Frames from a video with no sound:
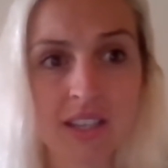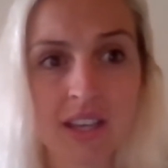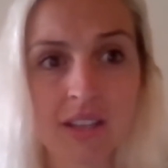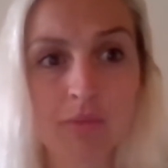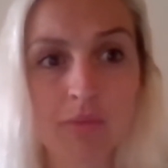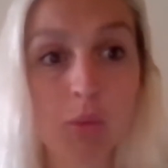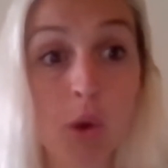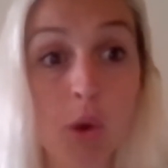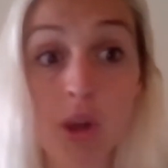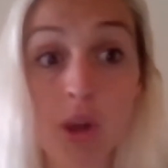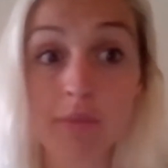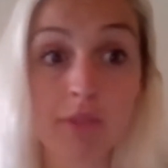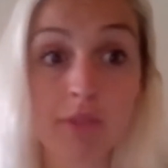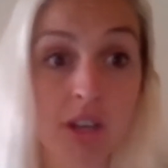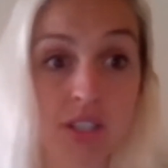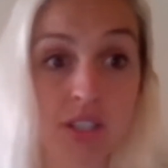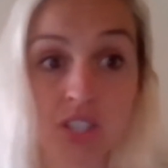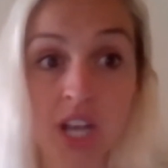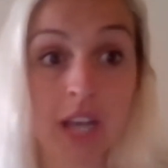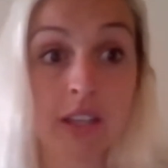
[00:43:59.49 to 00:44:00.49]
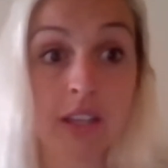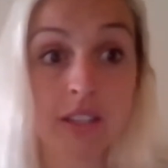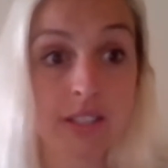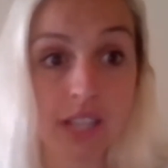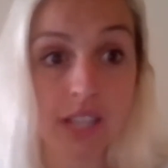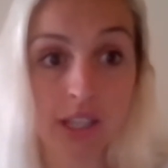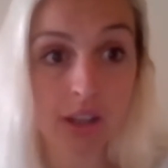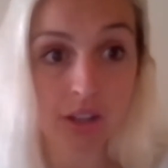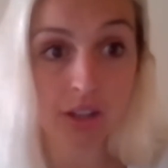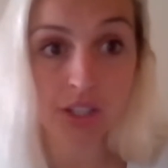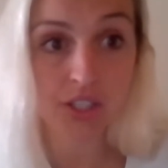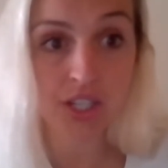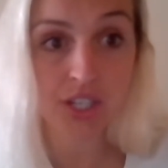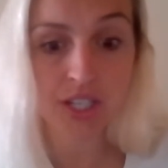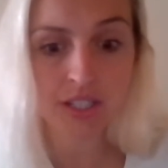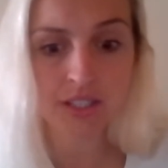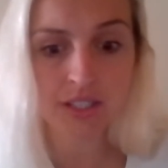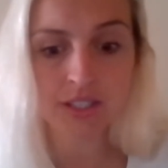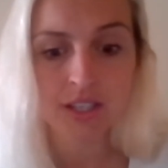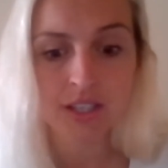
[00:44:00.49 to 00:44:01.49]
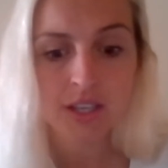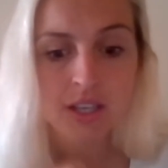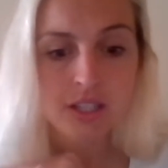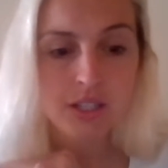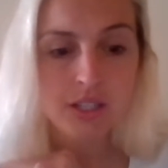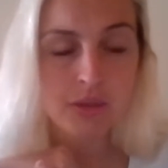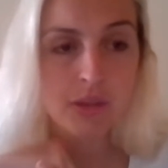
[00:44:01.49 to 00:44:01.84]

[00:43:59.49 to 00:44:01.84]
And one, I'm not a child psychologist, so